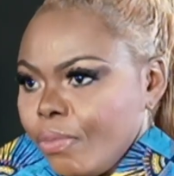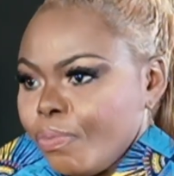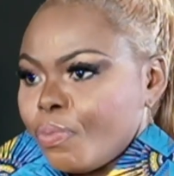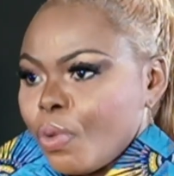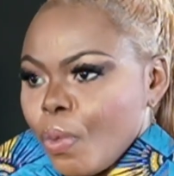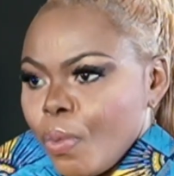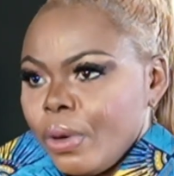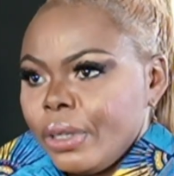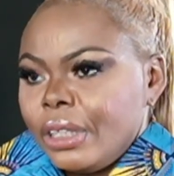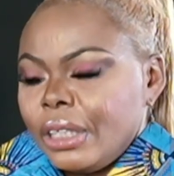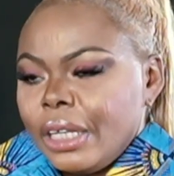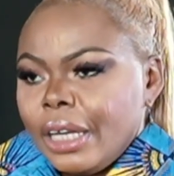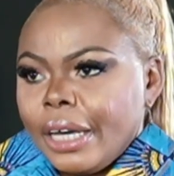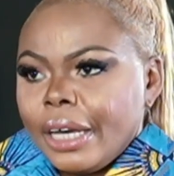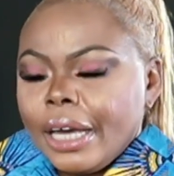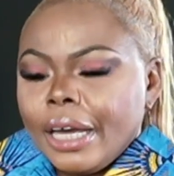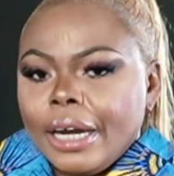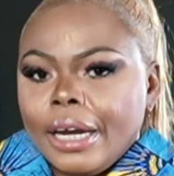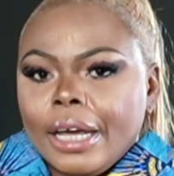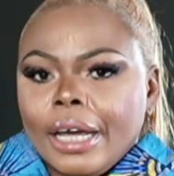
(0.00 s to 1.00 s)
promoting
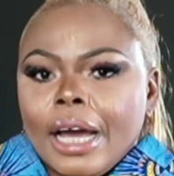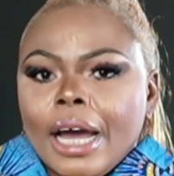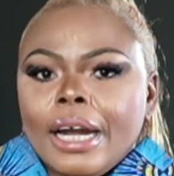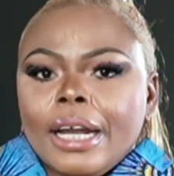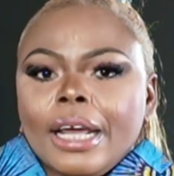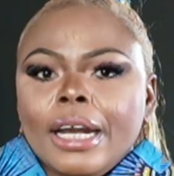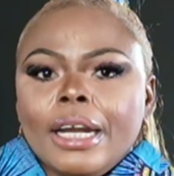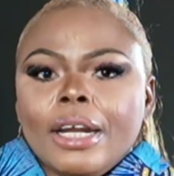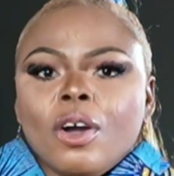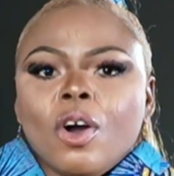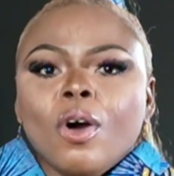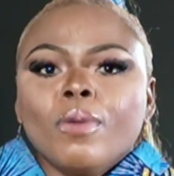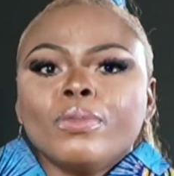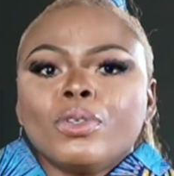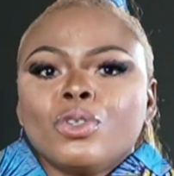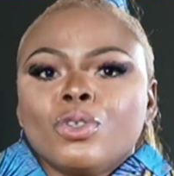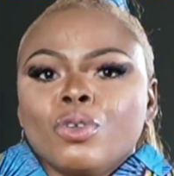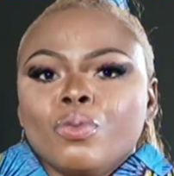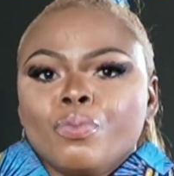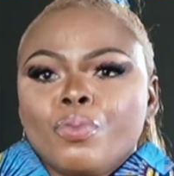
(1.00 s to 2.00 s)
Ngene. And then it comes
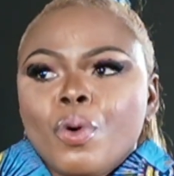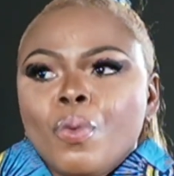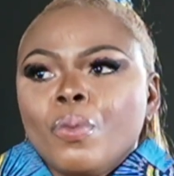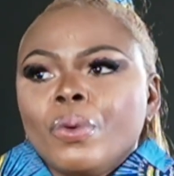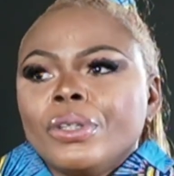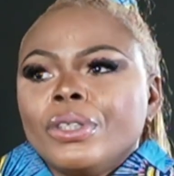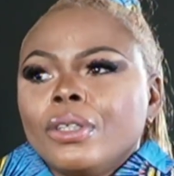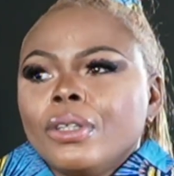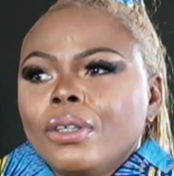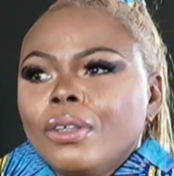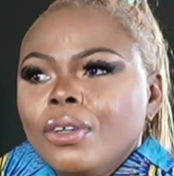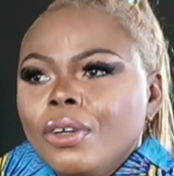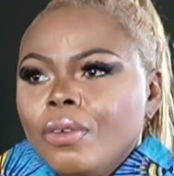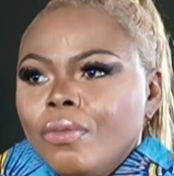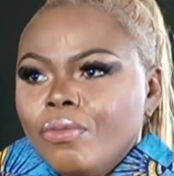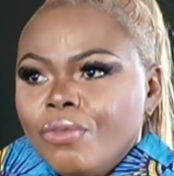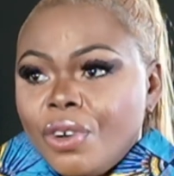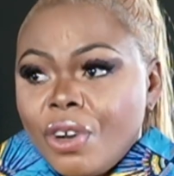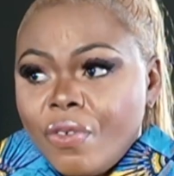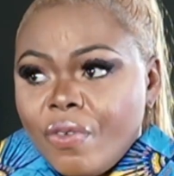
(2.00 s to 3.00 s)
to promoting
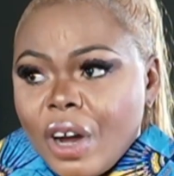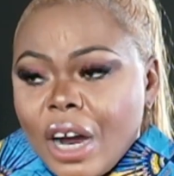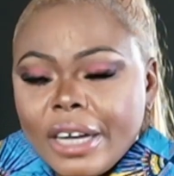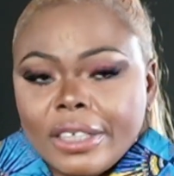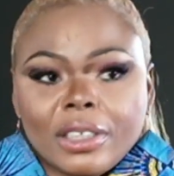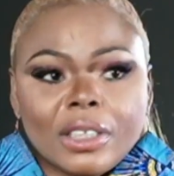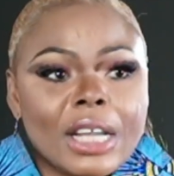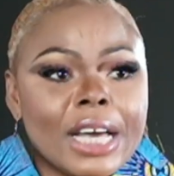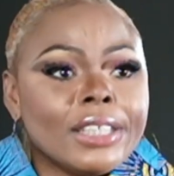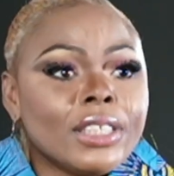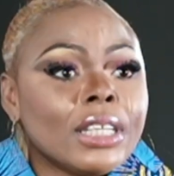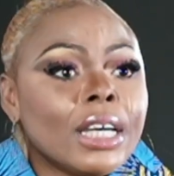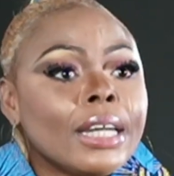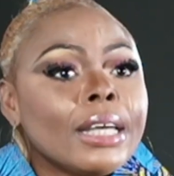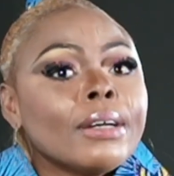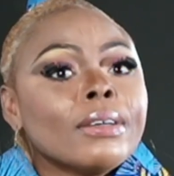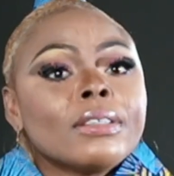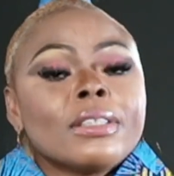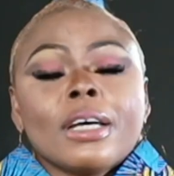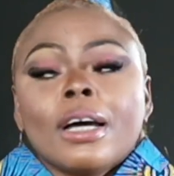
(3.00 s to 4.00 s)
rivers, Niger
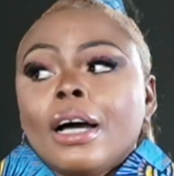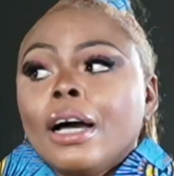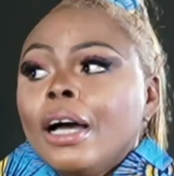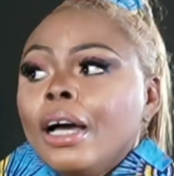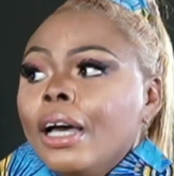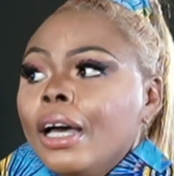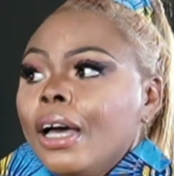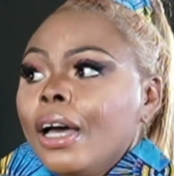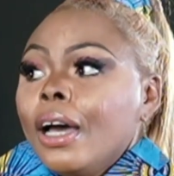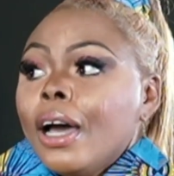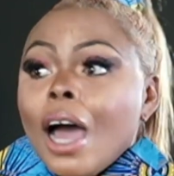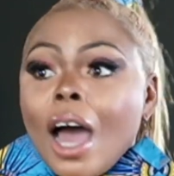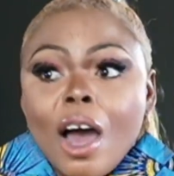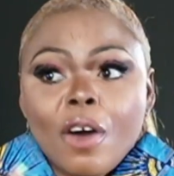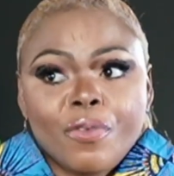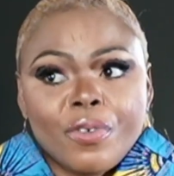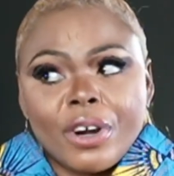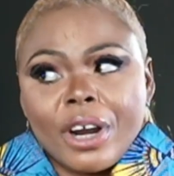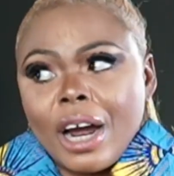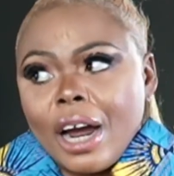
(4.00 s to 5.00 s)
Delta, mm.
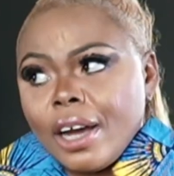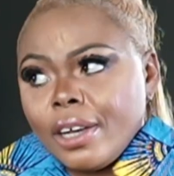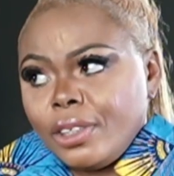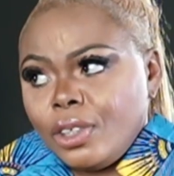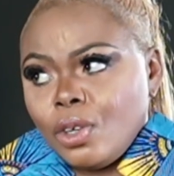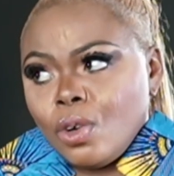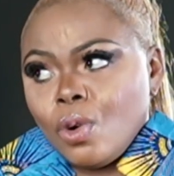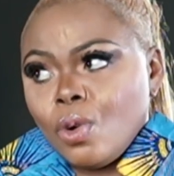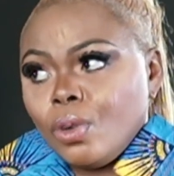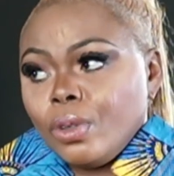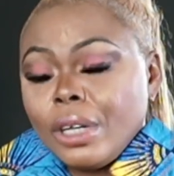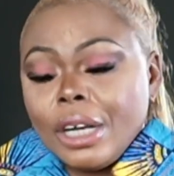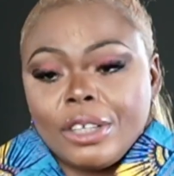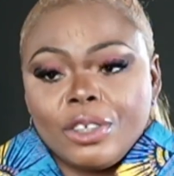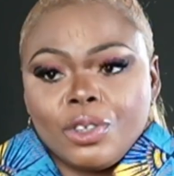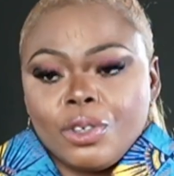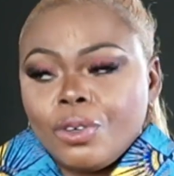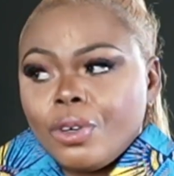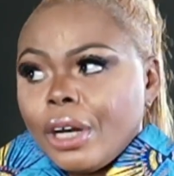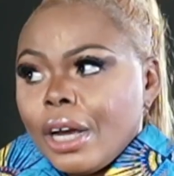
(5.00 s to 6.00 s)
Africa as a whole, mm.
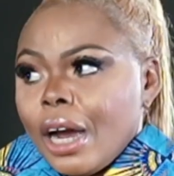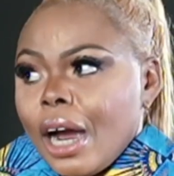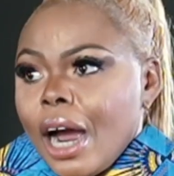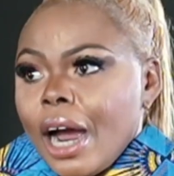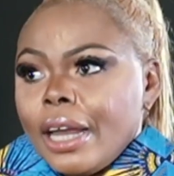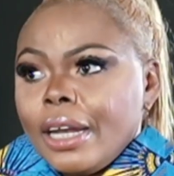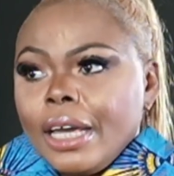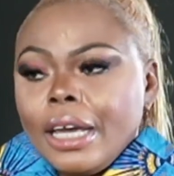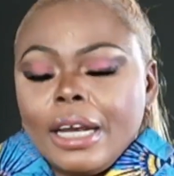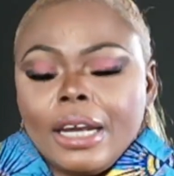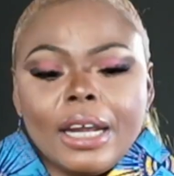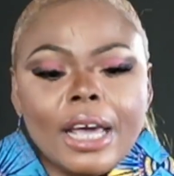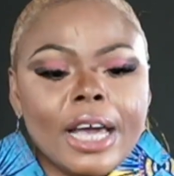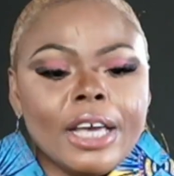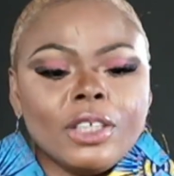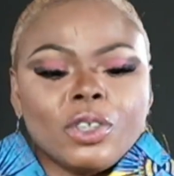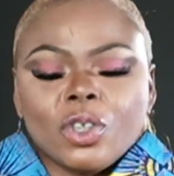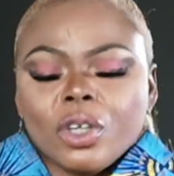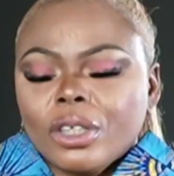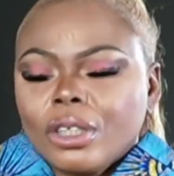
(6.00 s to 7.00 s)
Nigeria. Mm. And then
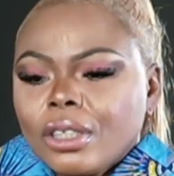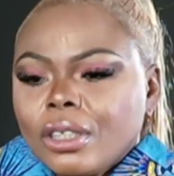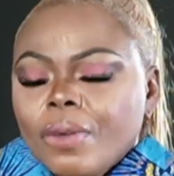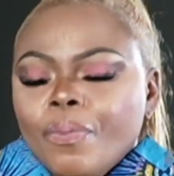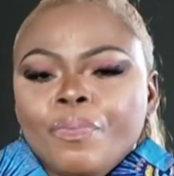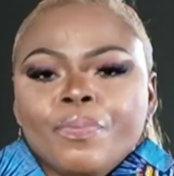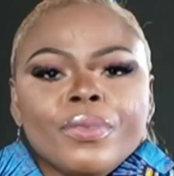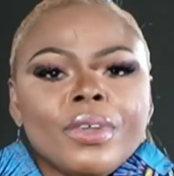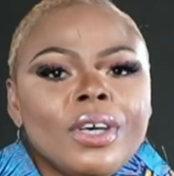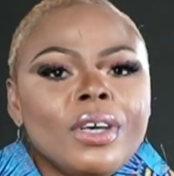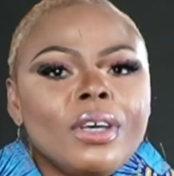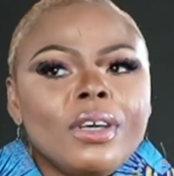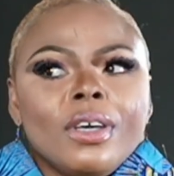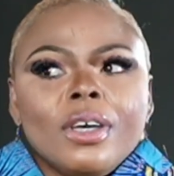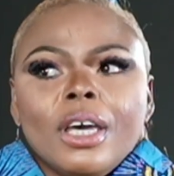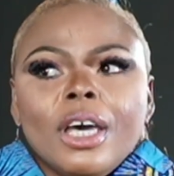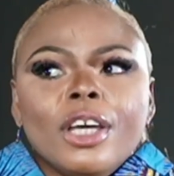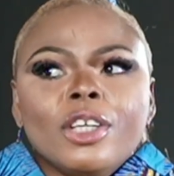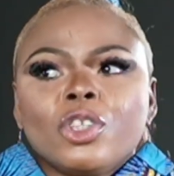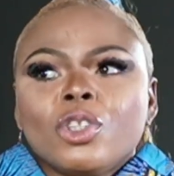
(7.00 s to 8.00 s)
it's just
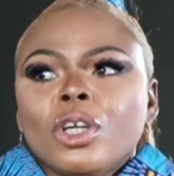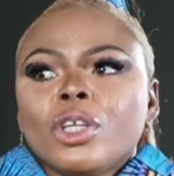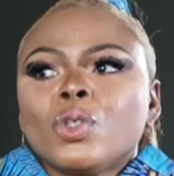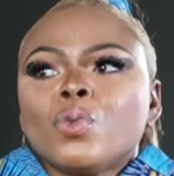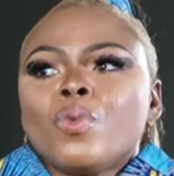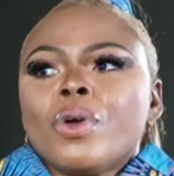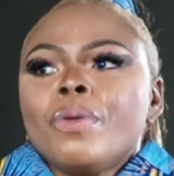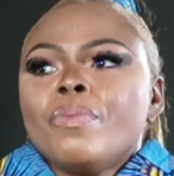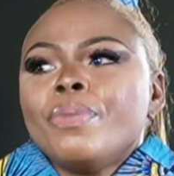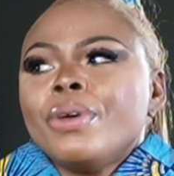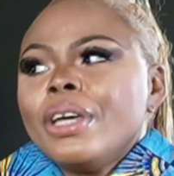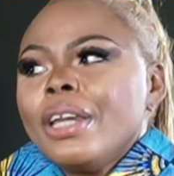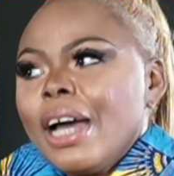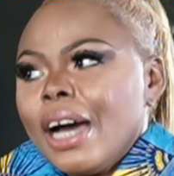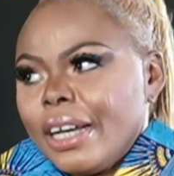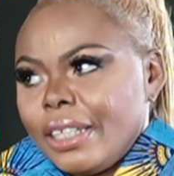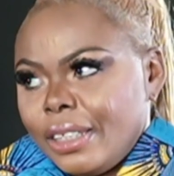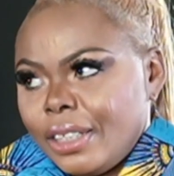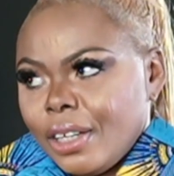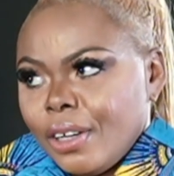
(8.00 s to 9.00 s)
it's just we being
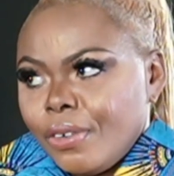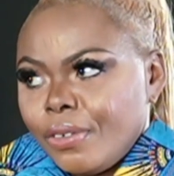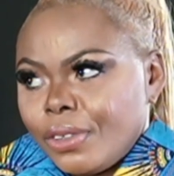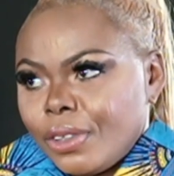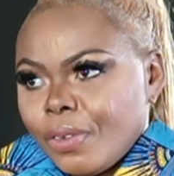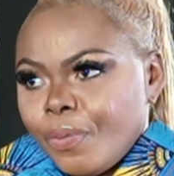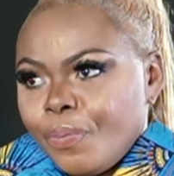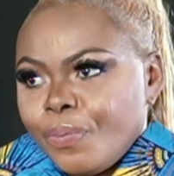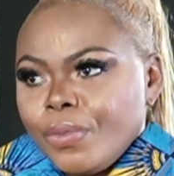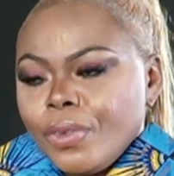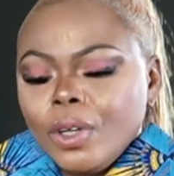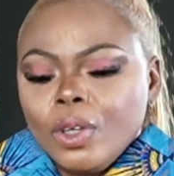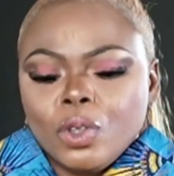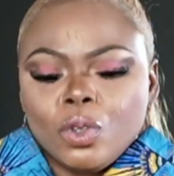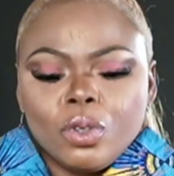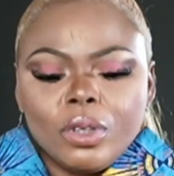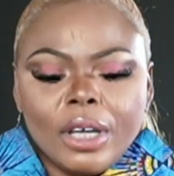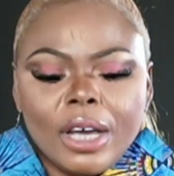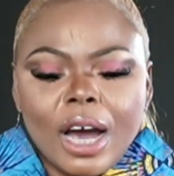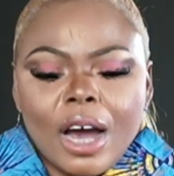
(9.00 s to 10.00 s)
ourselves. Mm.
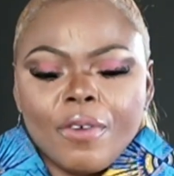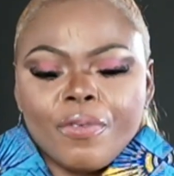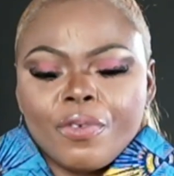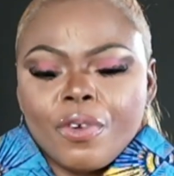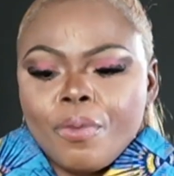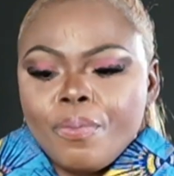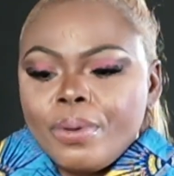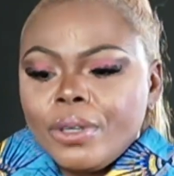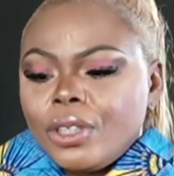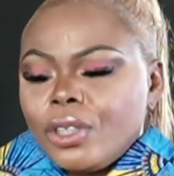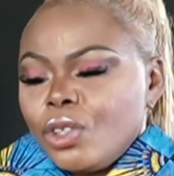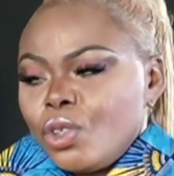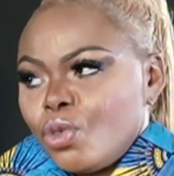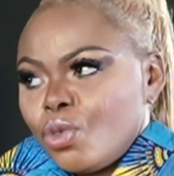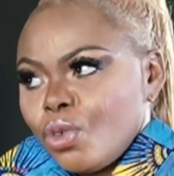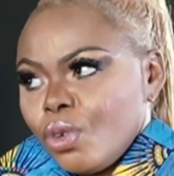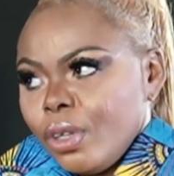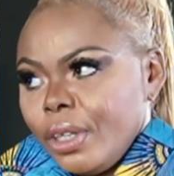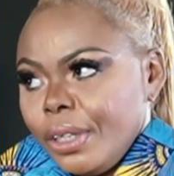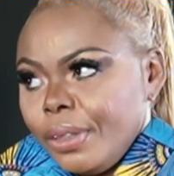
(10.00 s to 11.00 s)
Today Afrobeat is
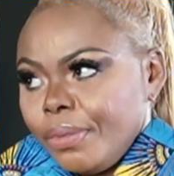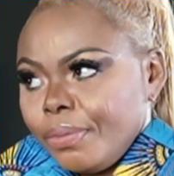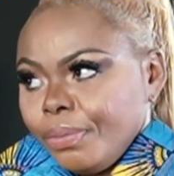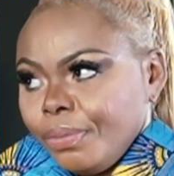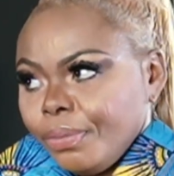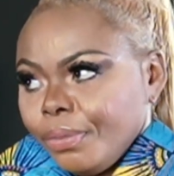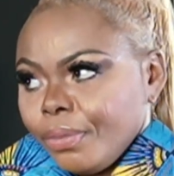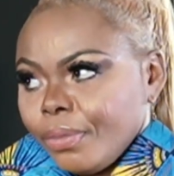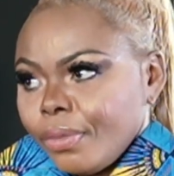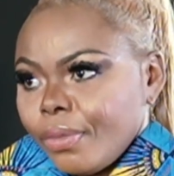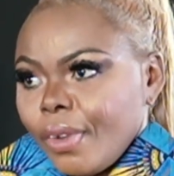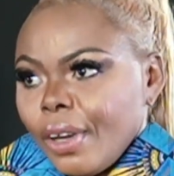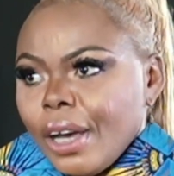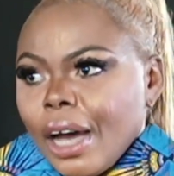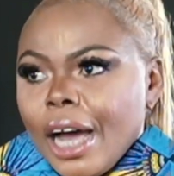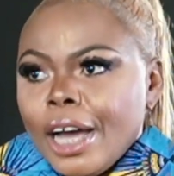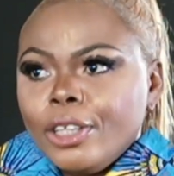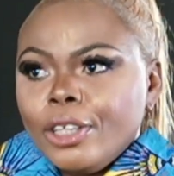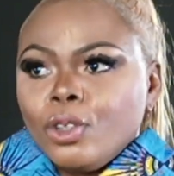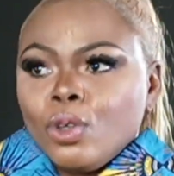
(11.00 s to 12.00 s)
rolling.
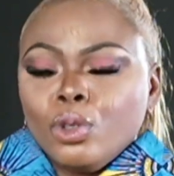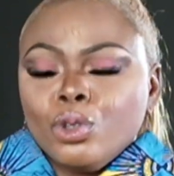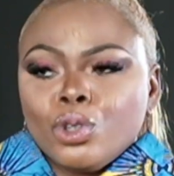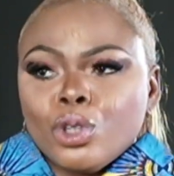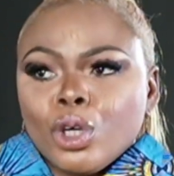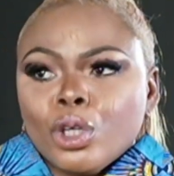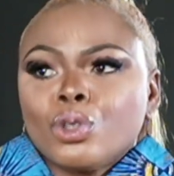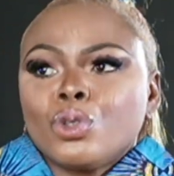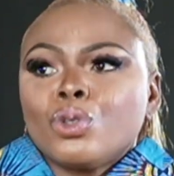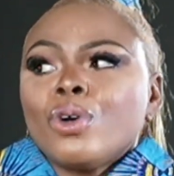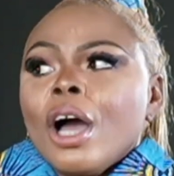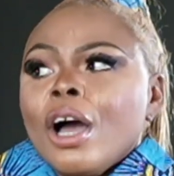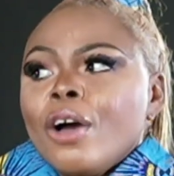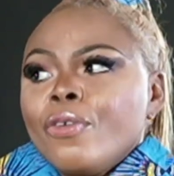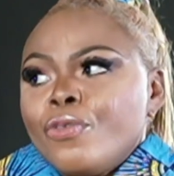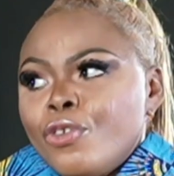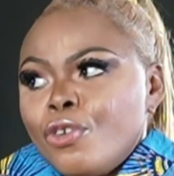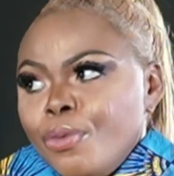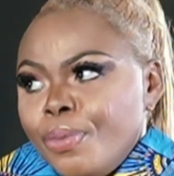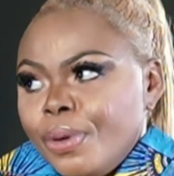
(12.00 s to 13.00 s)
I don't just do
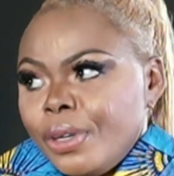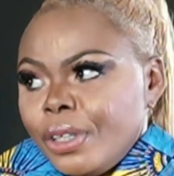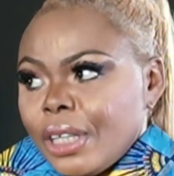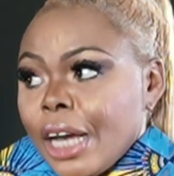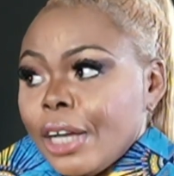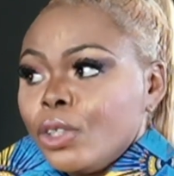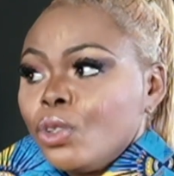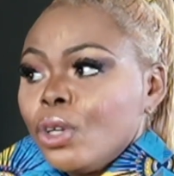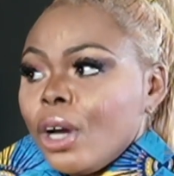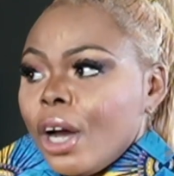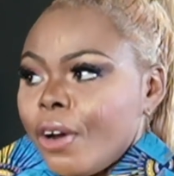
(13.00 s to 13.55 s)
Afrobeat. Mm. I do mm.